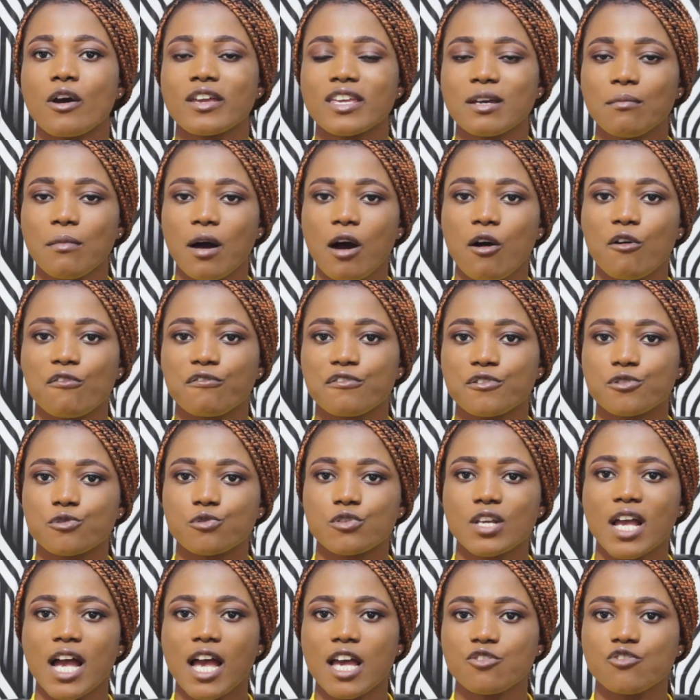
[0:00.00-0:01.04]
or him out of
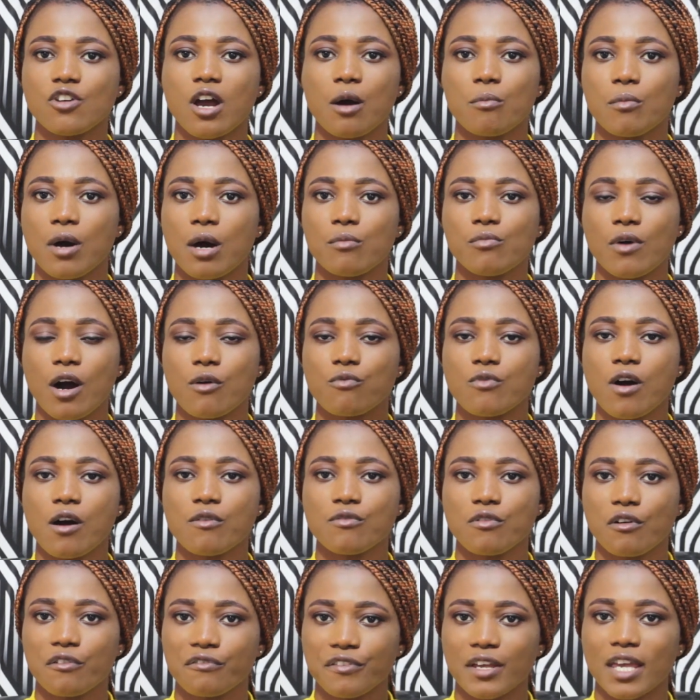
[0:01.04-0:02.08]
Usia, a dear mamma,
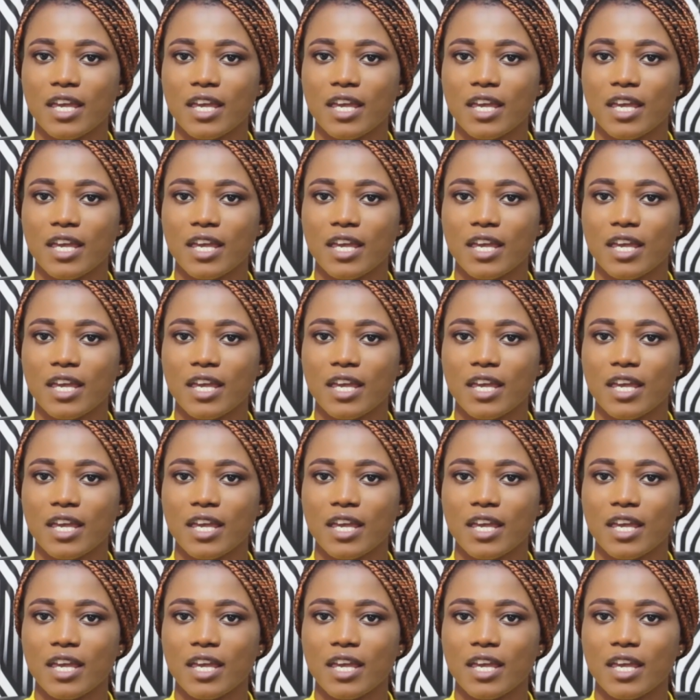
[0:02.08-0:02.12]
crown of